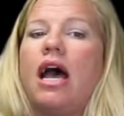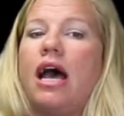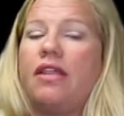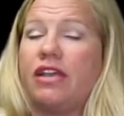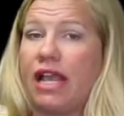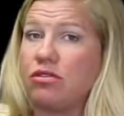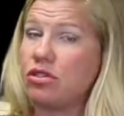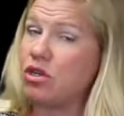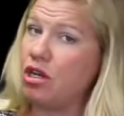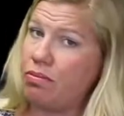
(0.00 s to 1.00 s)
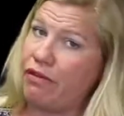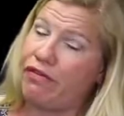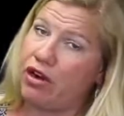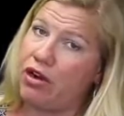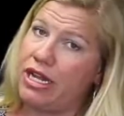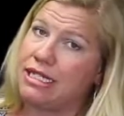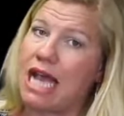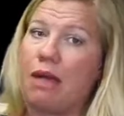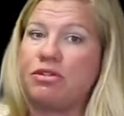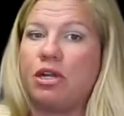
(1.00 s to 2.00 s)
The Council's current preferred is
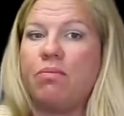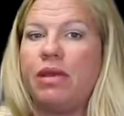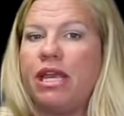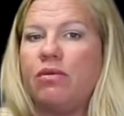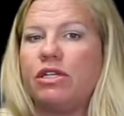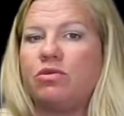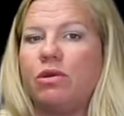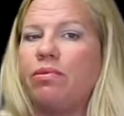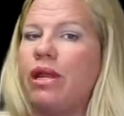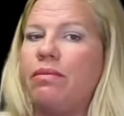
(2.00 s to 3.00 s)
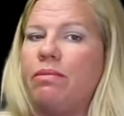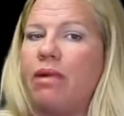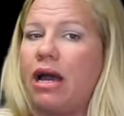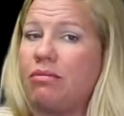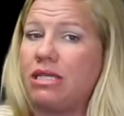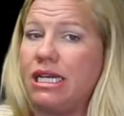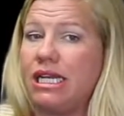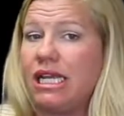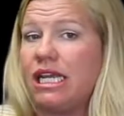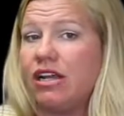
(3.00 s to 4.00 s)
option B, which would prohibit bottom
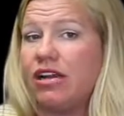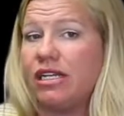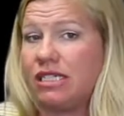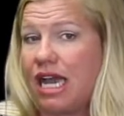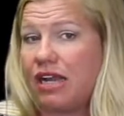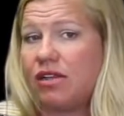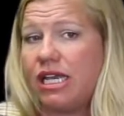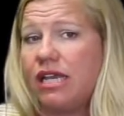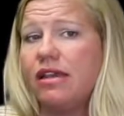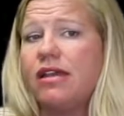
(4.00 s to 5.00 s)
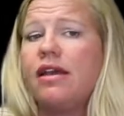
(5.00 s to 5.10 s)
tending gear entirely.